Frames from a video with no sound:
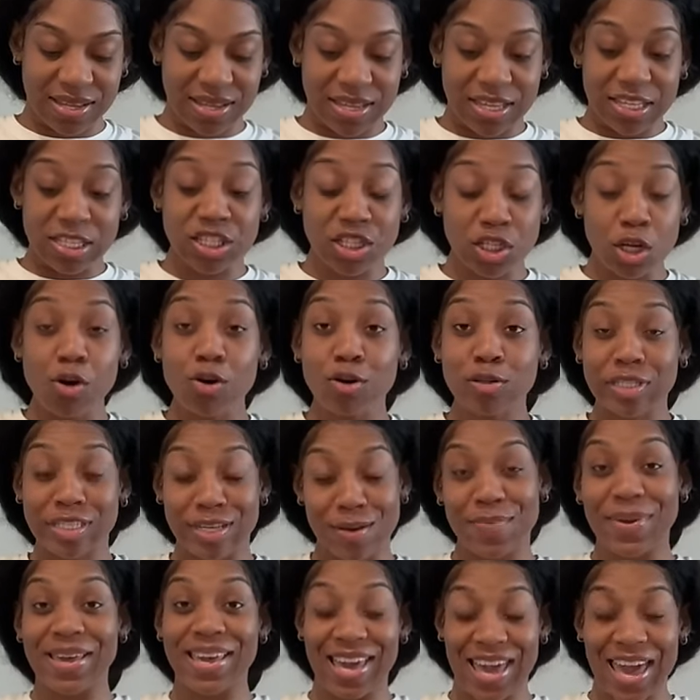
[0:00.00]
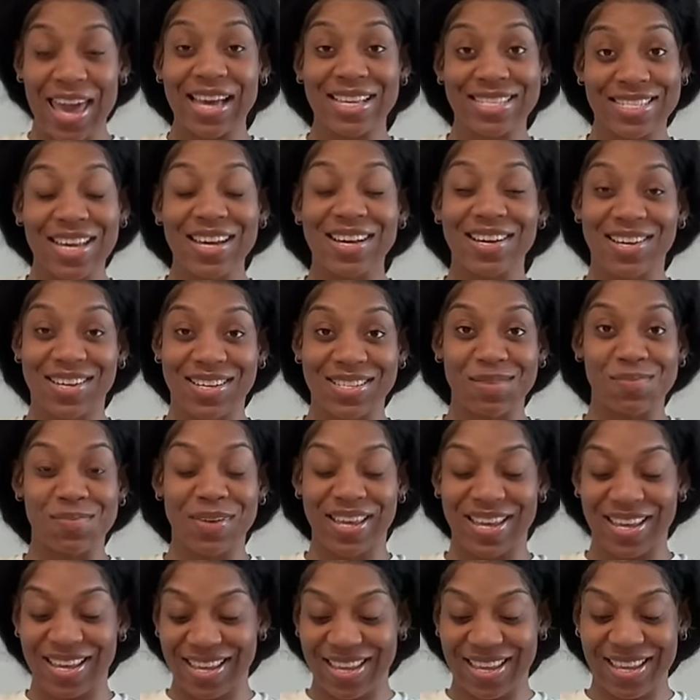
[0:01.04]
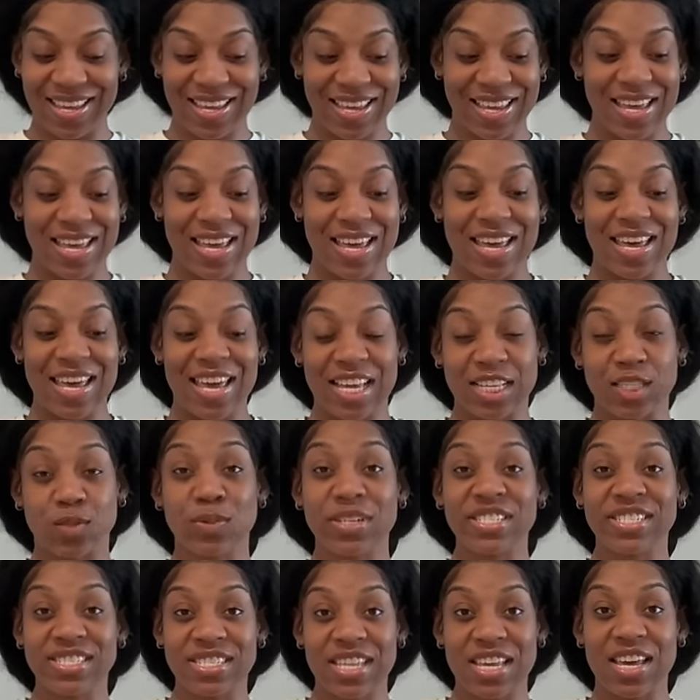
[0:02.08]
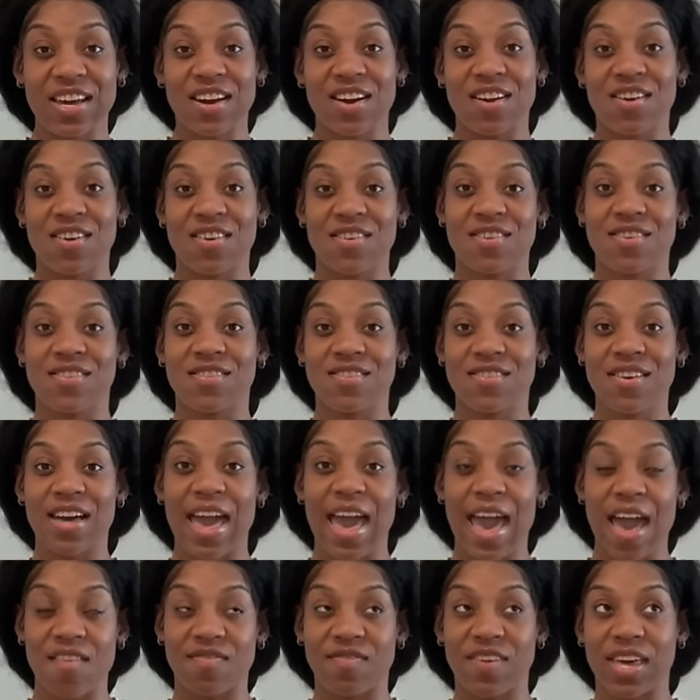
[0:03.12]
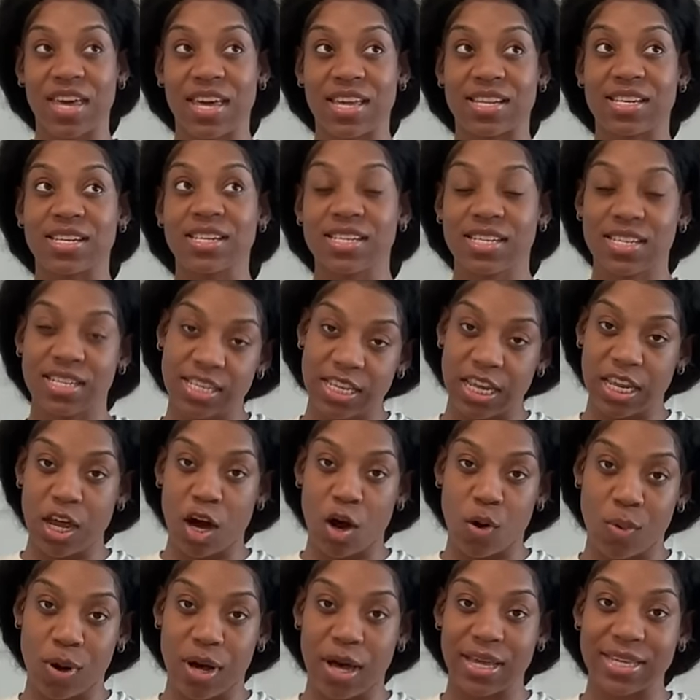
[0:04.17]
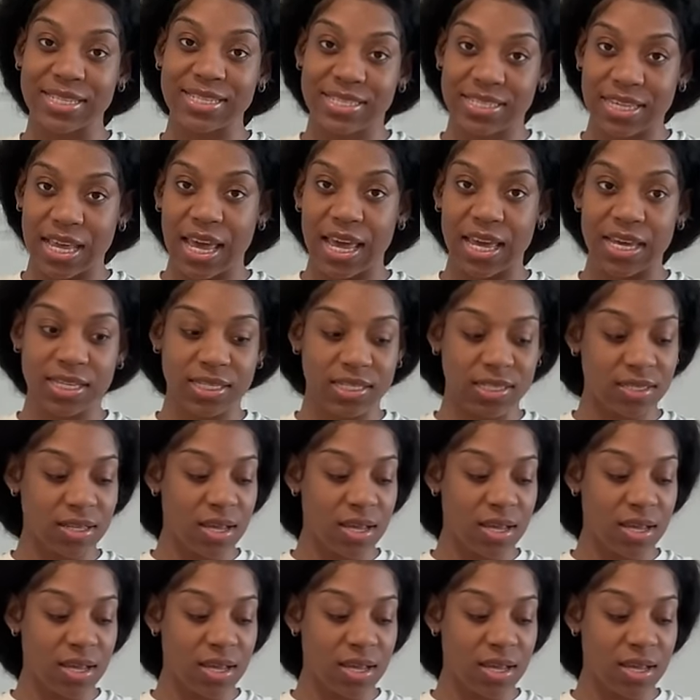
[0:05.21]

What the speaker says: soon to be ex-husband, is we still having, you know what, sex?